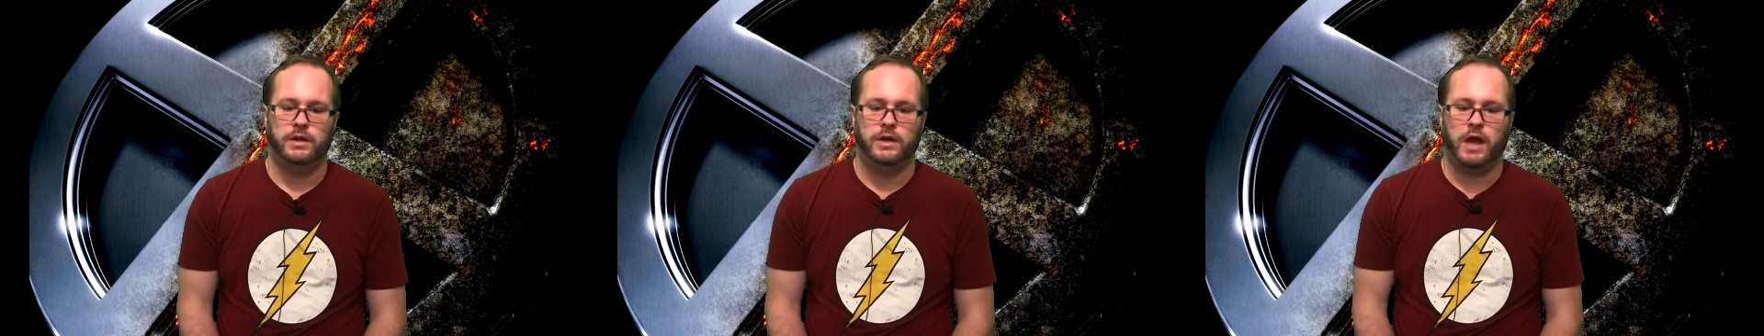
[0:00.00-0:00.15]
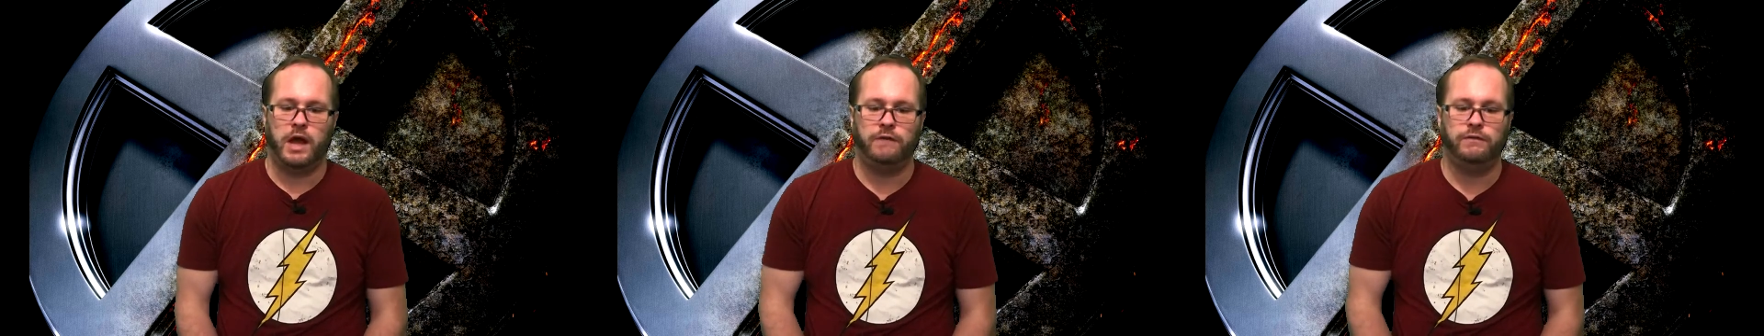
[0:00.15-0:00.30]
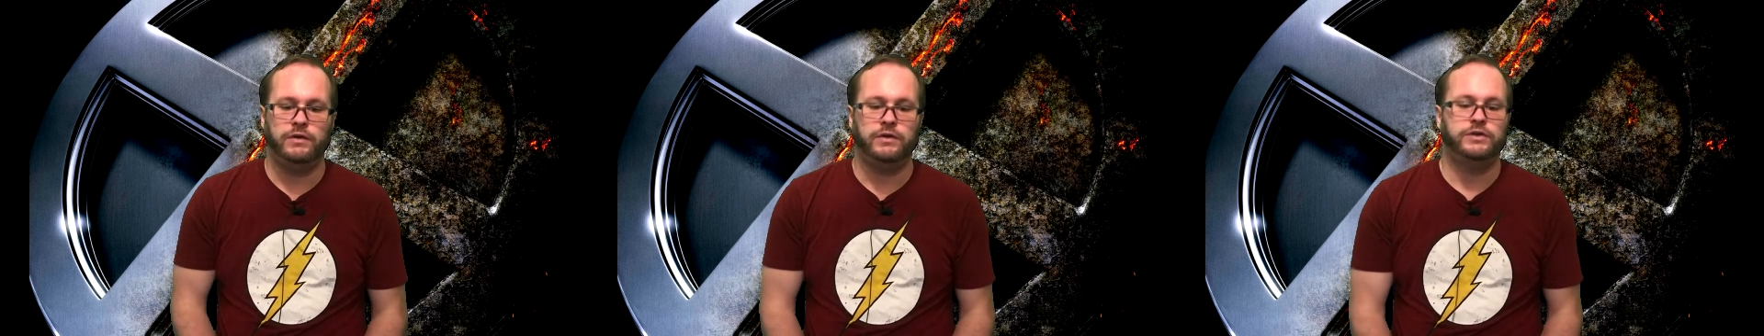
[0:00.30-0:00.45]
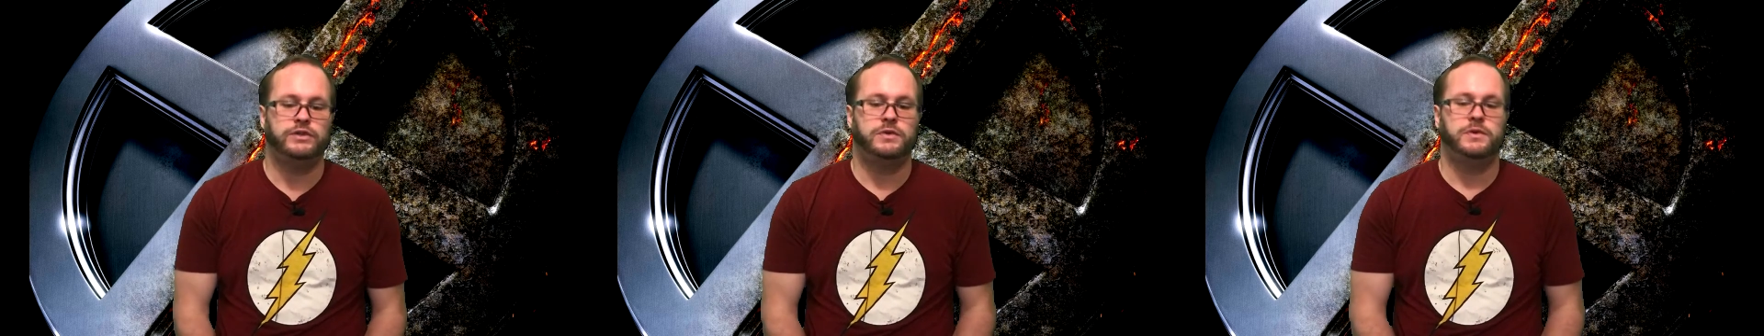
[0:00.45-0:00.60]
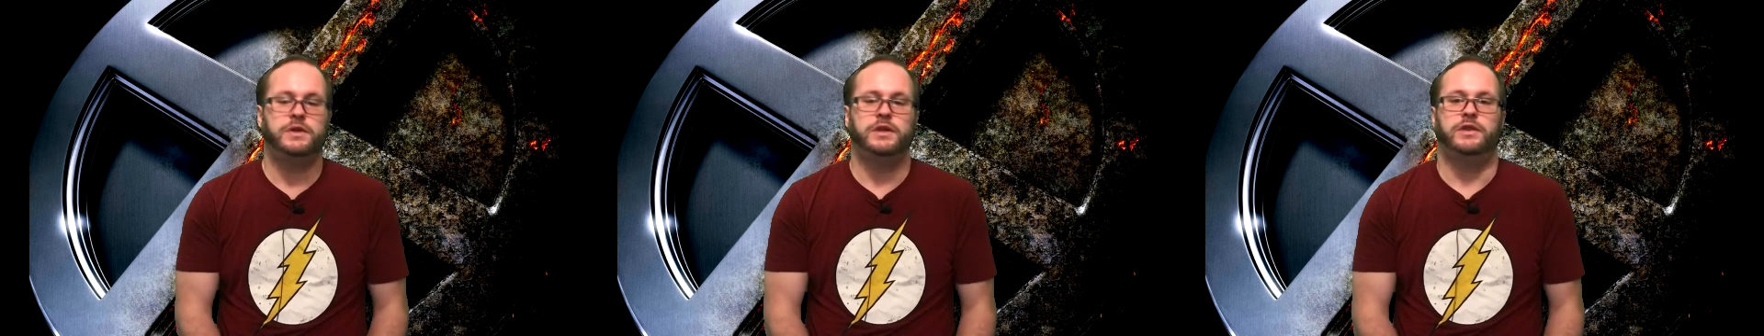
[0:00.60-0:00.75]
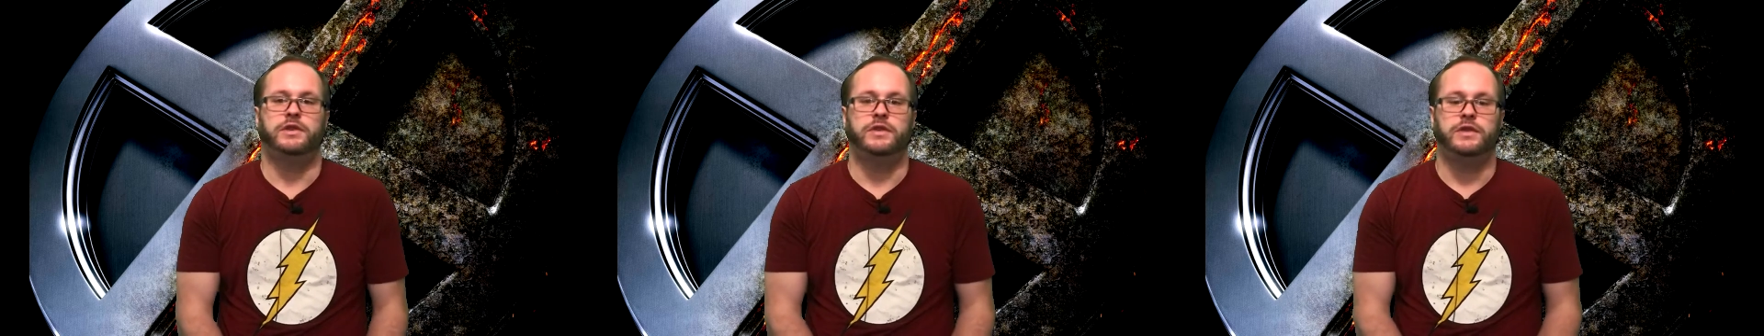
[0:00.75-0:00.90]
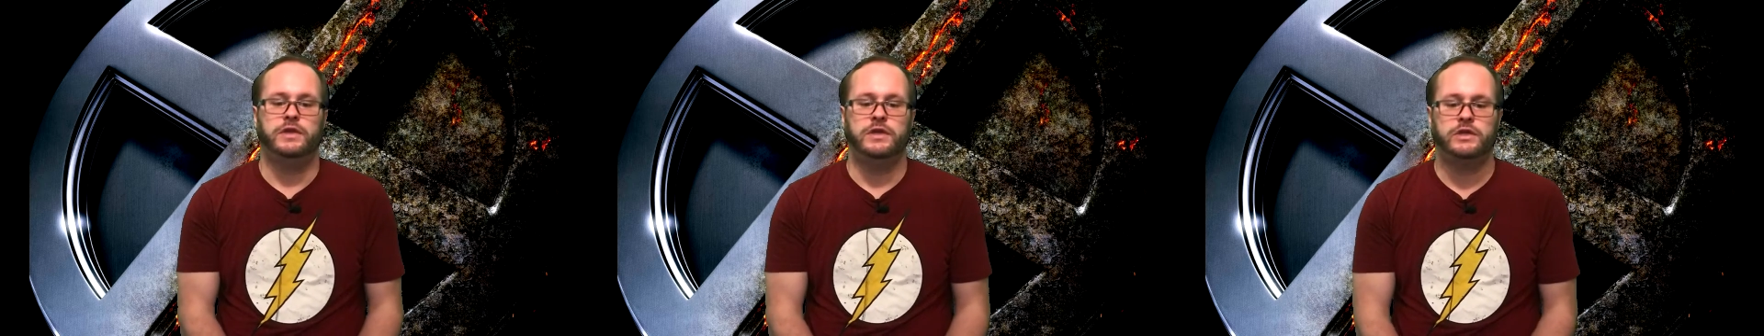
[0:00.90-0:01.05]
I feel doing
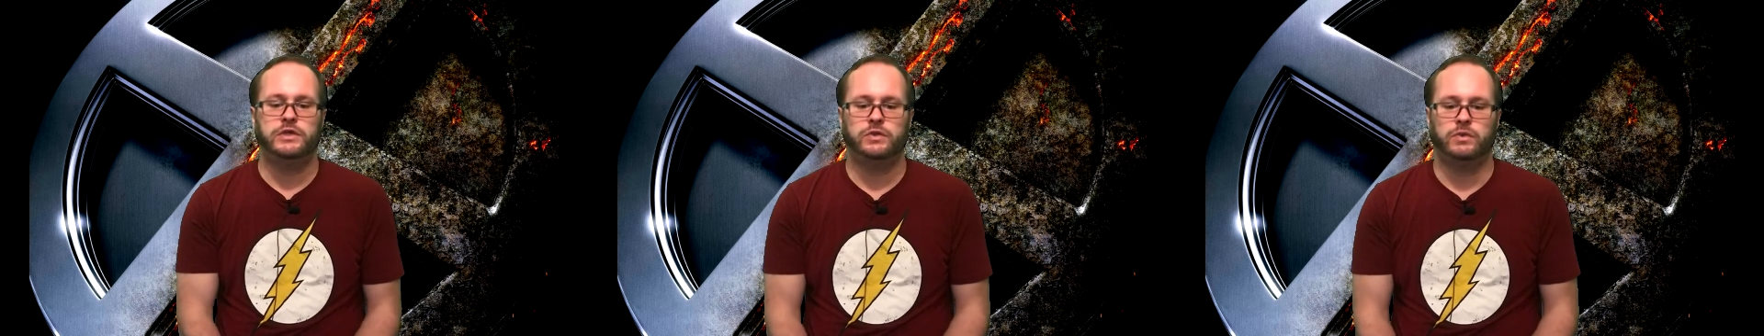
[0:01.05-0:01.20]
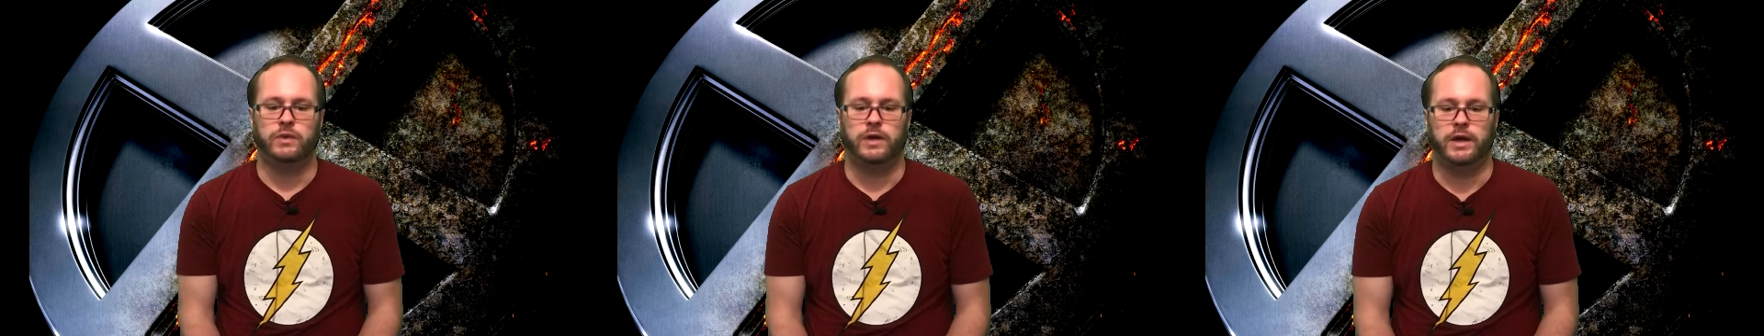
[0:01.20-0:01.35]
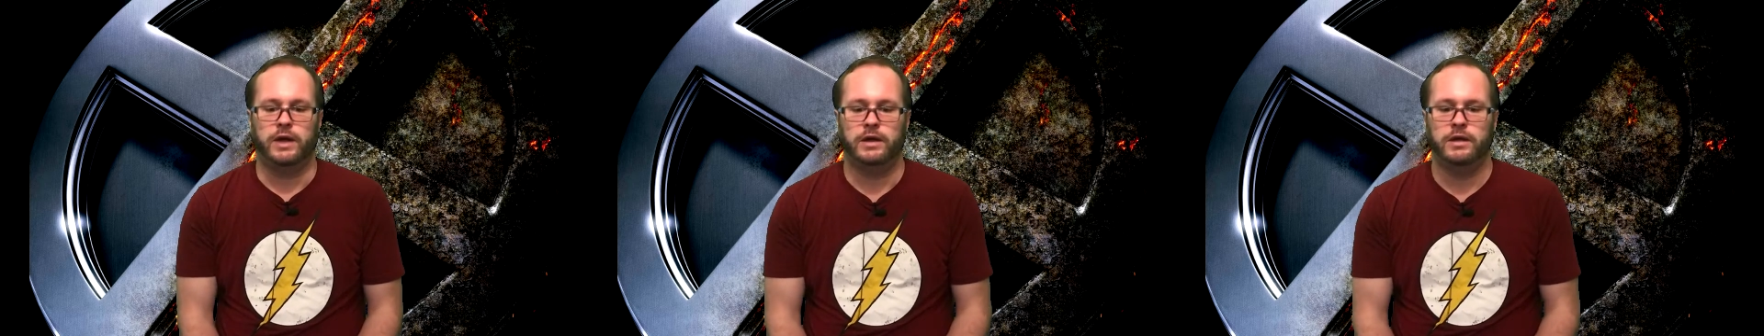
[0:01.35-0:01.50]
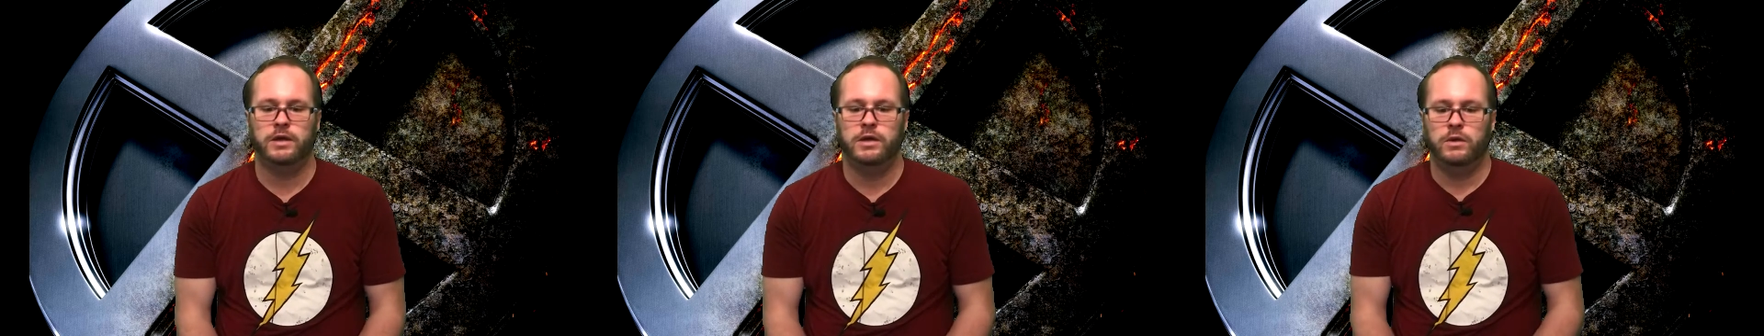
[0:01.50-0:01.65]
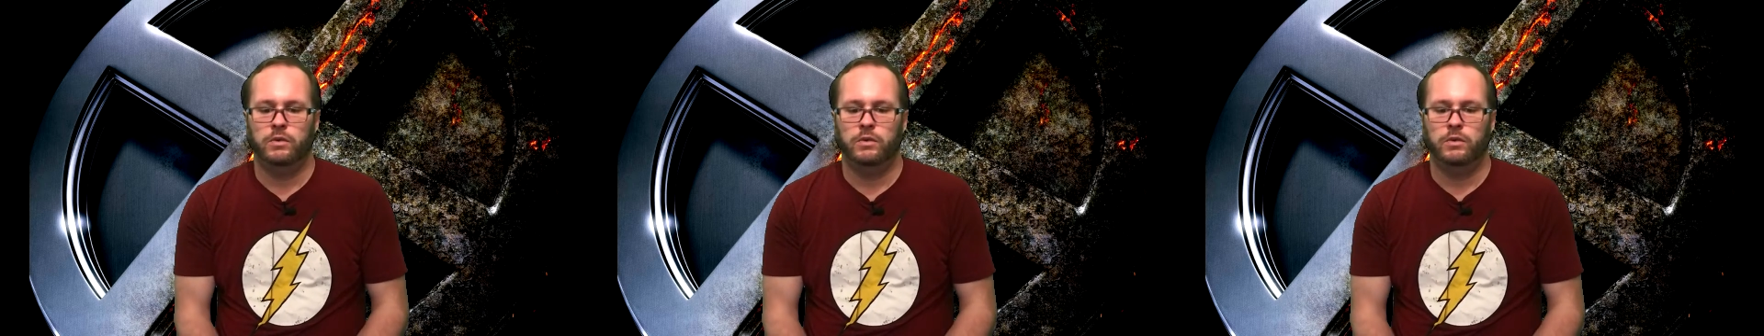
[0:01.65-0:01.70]
it this way